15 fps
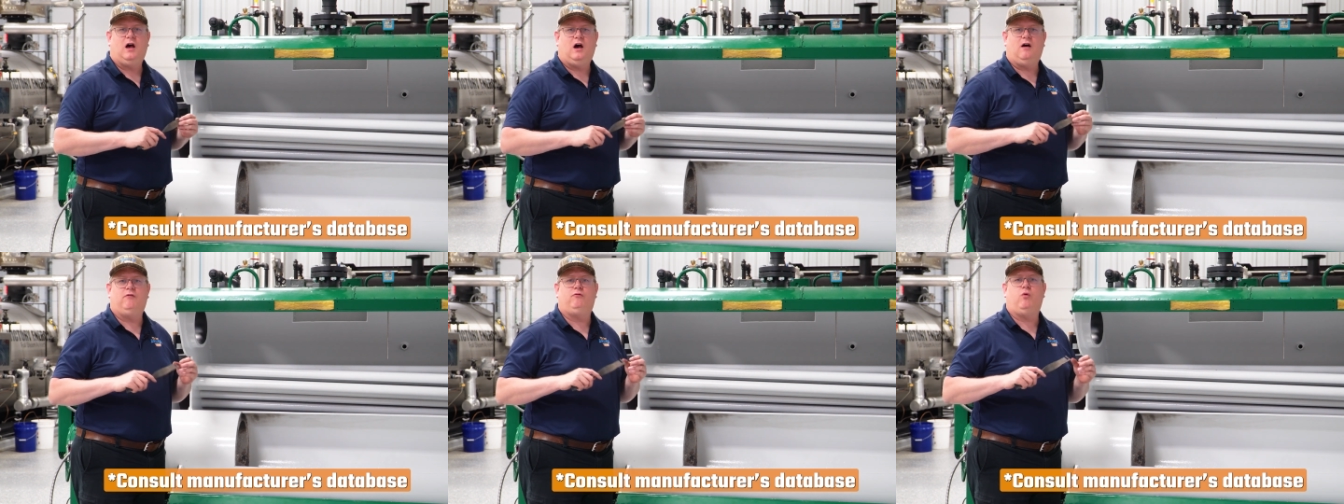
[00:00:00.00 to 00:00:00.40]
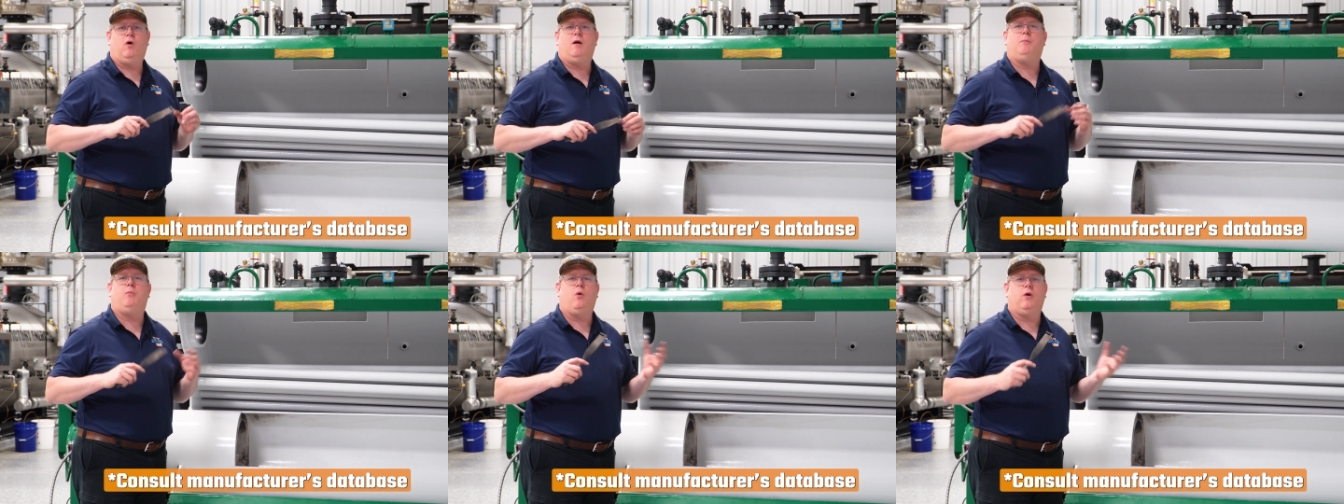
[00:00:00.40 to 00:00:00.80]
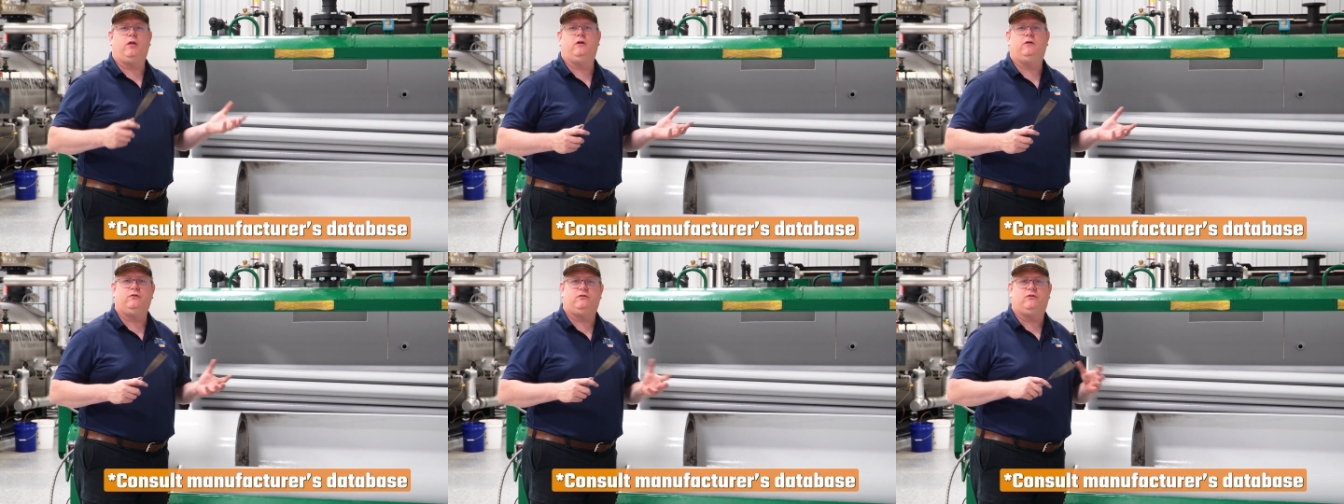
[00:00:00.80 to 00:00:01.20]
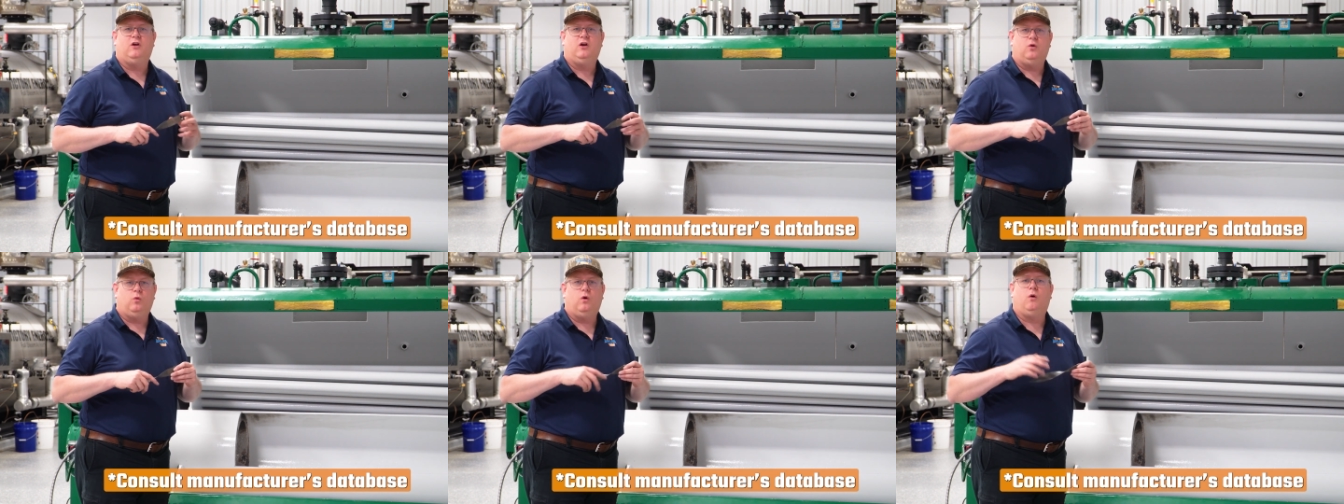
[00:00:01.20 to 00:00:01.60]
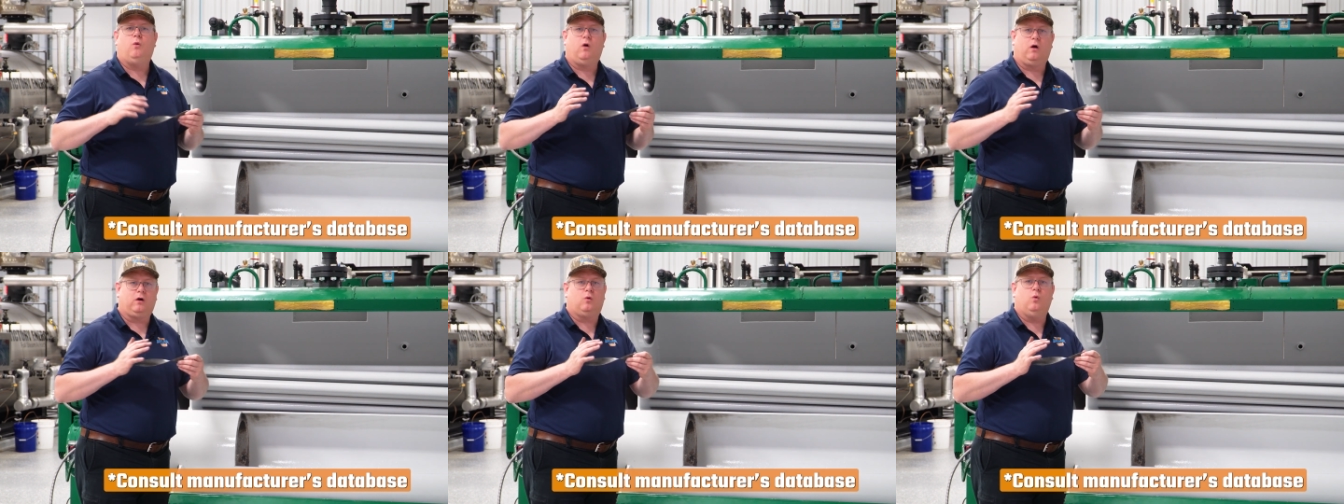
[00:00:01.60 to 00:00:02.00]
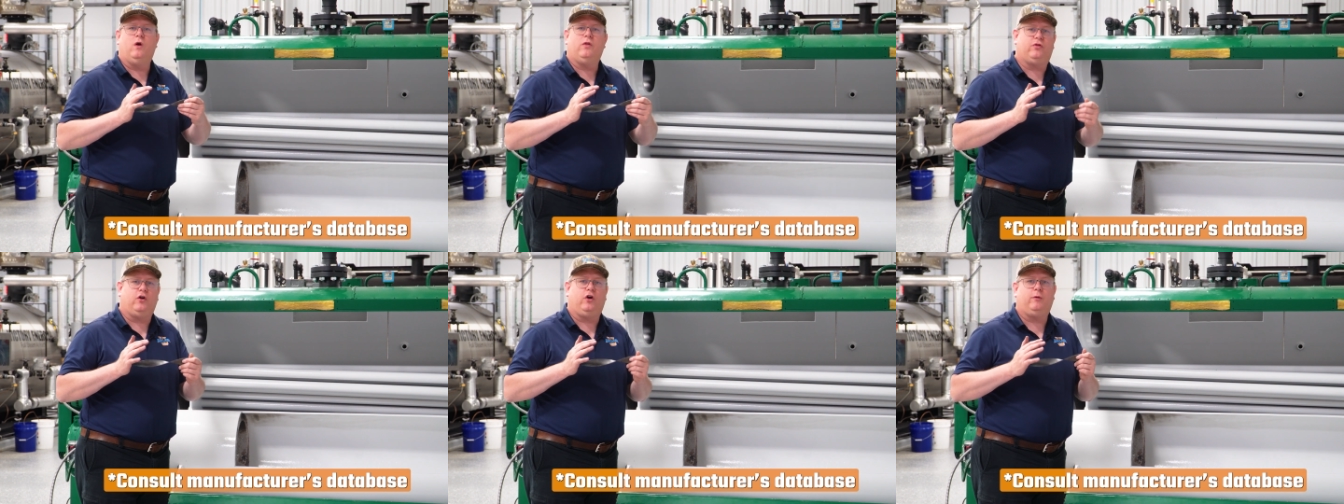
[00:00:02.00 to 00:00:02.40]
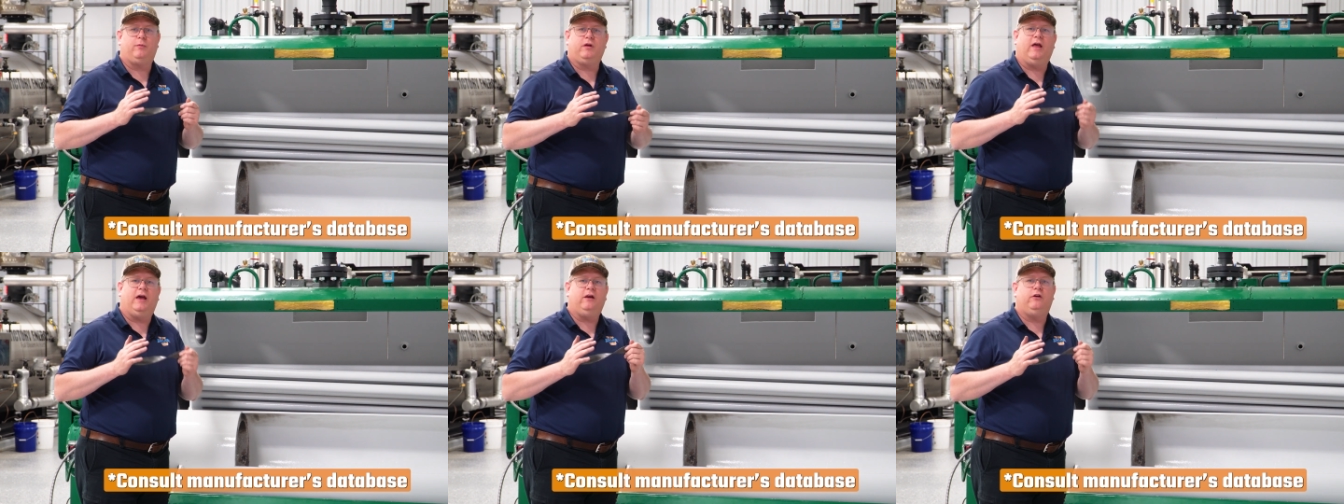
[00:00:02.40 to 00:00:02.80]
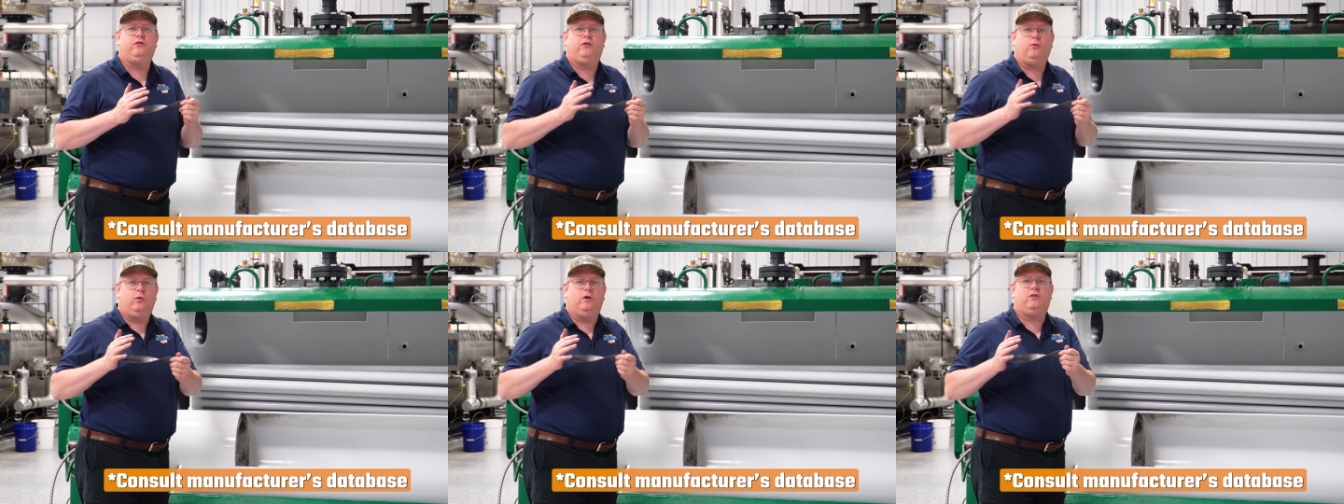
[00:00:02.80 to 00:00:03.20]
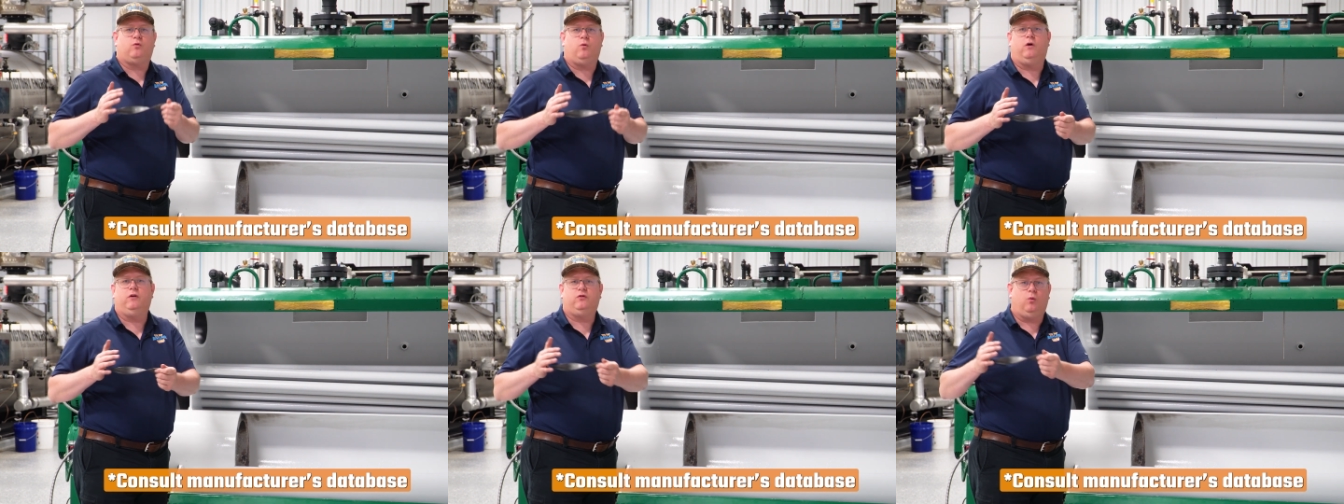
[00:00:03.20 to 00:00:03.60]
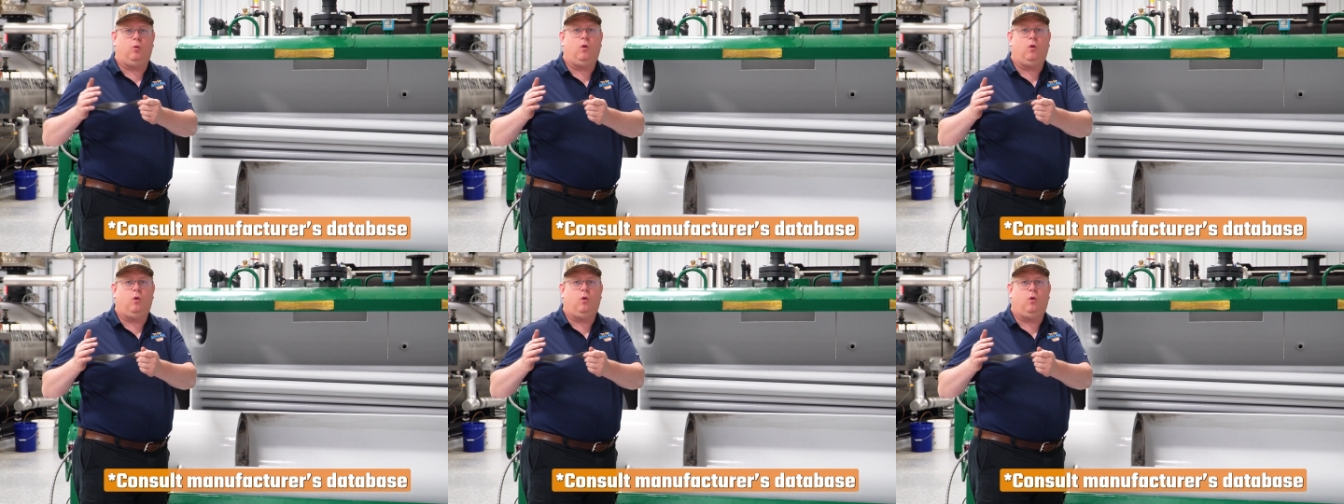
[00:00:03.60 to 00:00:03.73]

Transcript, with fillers: of what boilers will work with turbulators and which ones